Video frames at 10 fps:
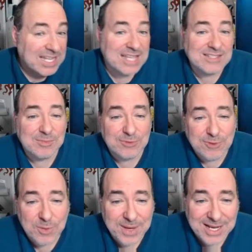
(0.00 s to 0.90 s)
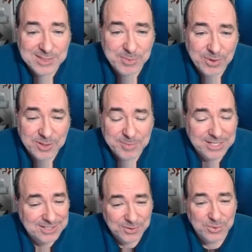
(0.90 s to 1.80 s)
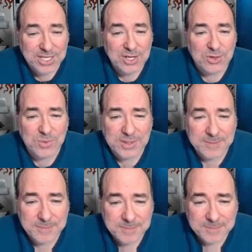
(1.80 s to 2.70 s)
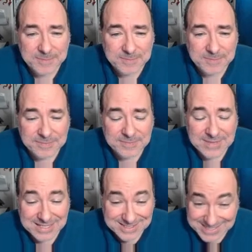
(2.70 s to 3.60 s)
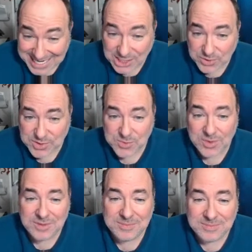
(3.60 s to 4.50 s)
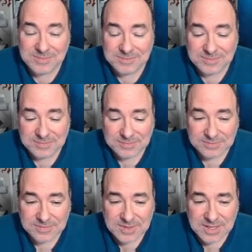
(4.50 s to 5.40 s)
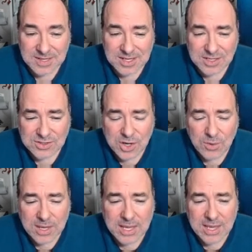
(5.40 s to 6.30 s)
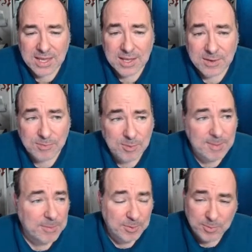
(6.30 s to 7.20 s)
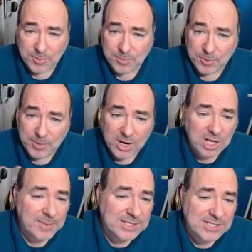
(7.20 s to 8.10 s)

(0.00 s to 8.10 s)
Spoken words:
lesson before we export, but it's a really good one. It's a dangerous one. So remember, Premiere Elements